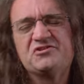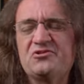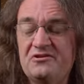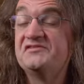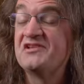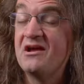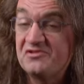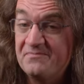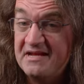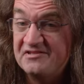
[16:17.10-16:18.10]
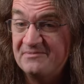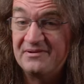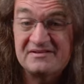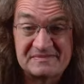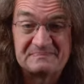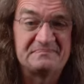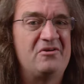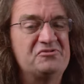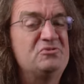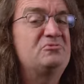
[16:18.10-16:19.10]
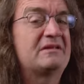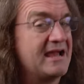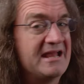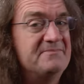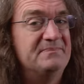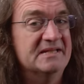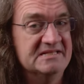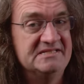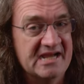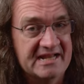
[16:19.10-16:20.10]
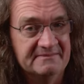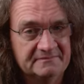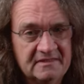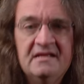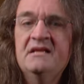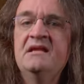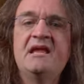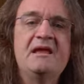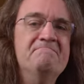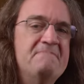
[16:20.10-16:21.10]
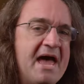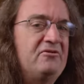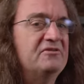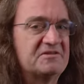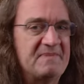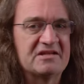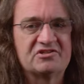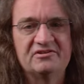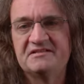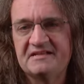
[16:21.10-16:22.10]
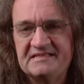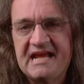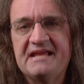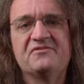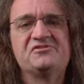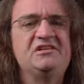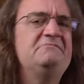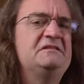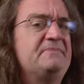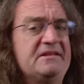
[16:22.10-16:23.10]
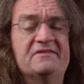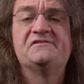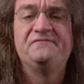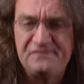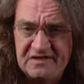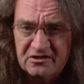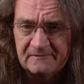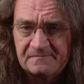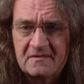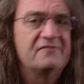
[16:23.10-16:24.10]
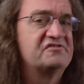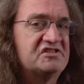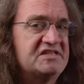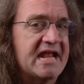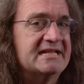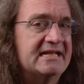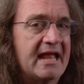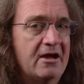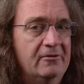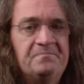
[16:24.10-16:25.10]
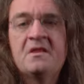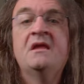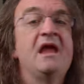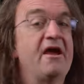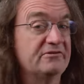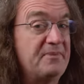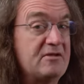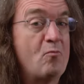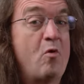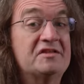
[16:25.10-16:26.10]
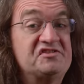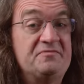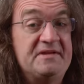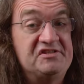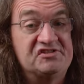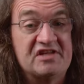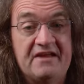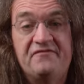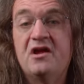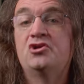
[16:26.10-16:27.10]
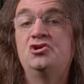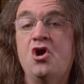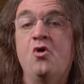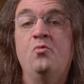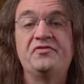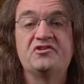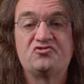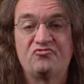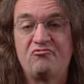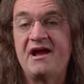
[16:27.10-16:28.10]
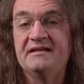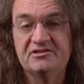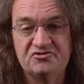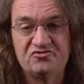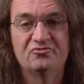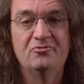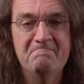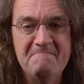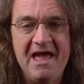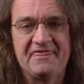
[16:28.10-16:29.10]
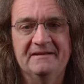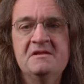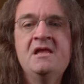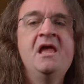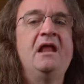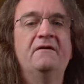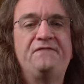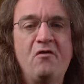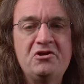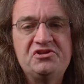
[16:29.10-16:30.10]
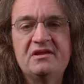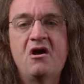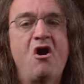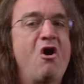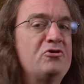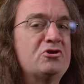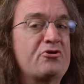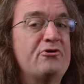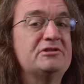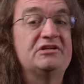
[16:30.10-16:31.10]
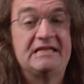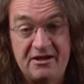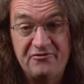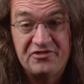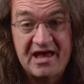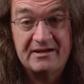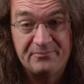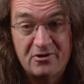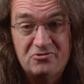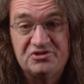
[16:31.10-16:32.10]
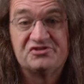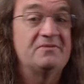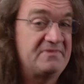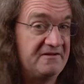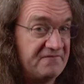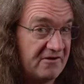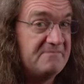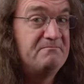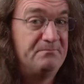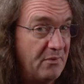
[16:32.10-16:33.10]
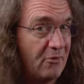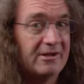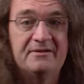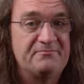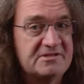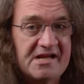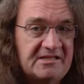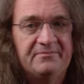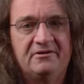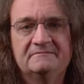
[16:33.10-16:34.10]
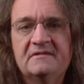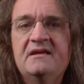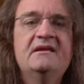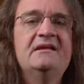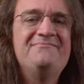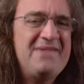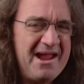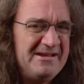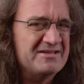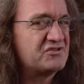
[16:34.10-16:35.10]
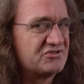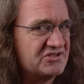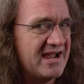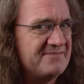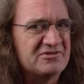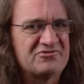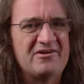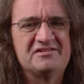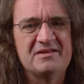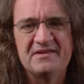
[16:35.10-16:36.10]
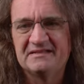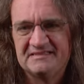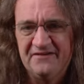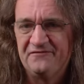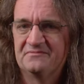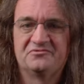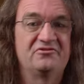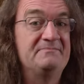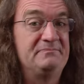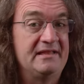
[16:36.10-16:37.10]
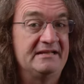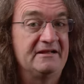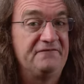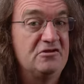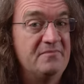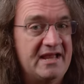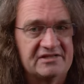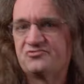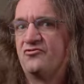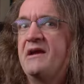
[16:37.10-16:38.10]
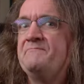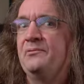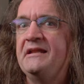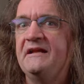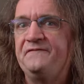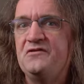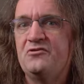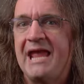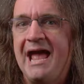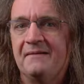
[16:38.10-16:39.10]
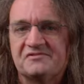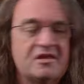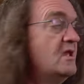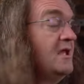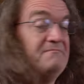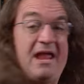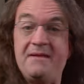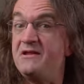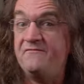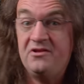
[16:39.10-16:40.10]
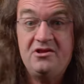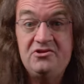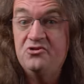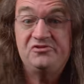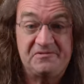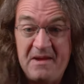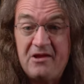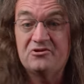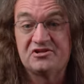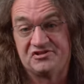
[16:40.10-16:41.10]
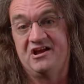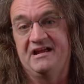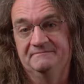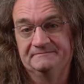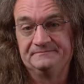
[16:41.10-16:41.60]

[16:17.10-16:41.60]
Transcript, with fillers: 30 sounds amazing, but it's also kind of been done. In metal, especially today, there seems to be this fear of standing out. Everybody wants to be safe and go with the tried and true method. And unfortunately, all you're going to get with that approach is something very boring and predictable. Maybe it's time to try something different. Try blending a few mics, try blending a few cabs, maybe even a new speaker design.